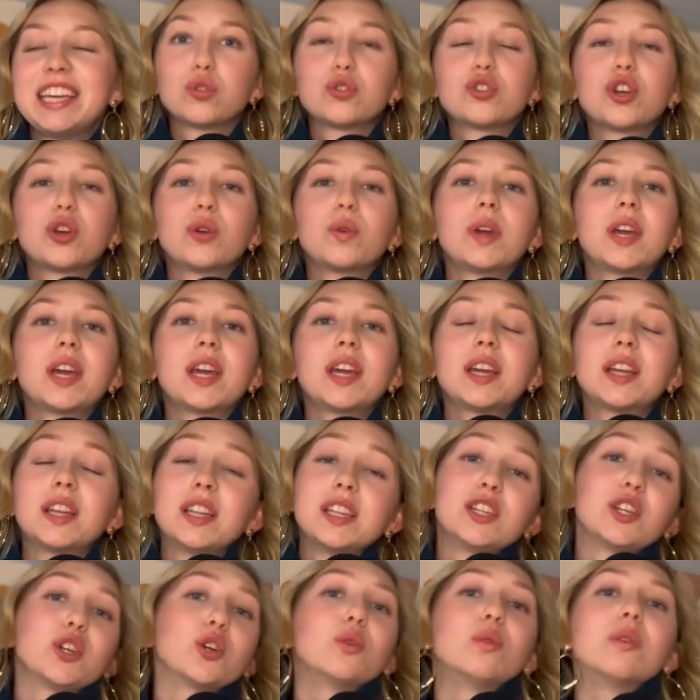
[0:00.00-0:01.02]
showing
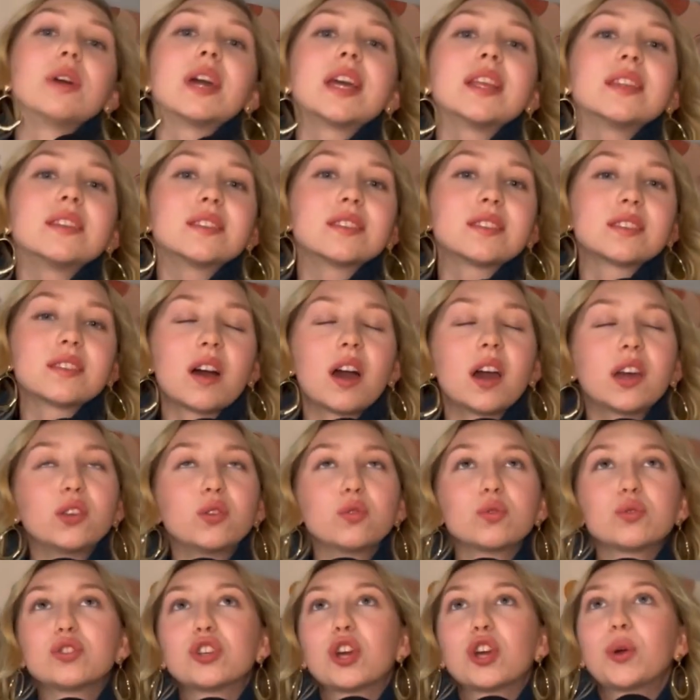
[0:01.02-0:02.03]
clinical insight, you're
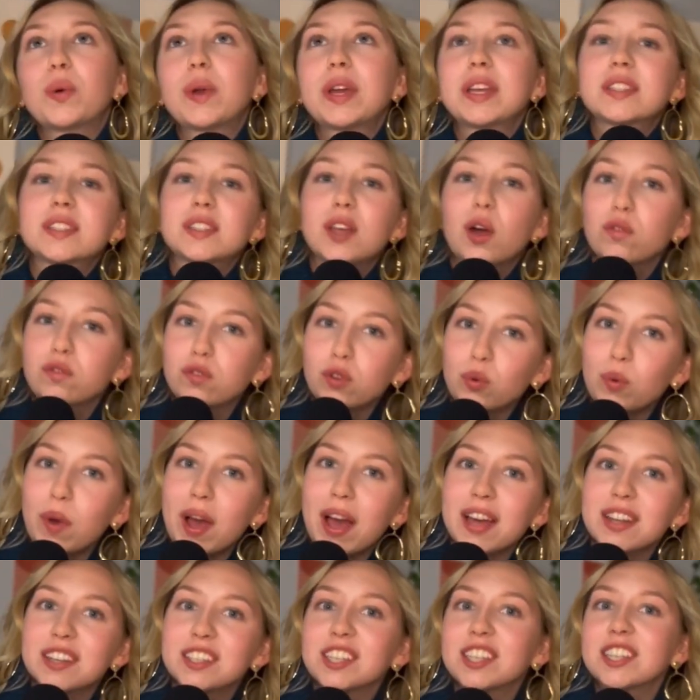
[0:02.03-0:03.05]
showing self
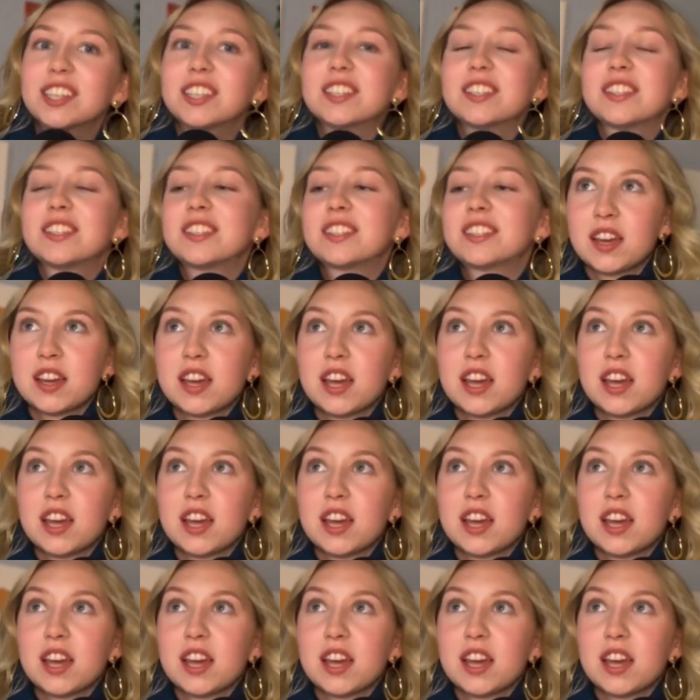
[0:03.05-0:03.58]
awareness,